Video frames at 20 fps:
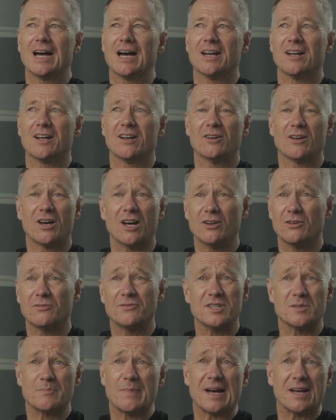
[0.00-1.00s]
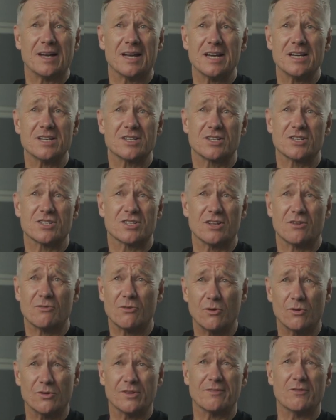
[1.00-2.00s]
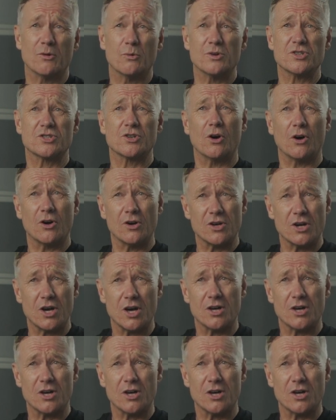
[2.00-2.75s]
And I love his ballets, because they've always got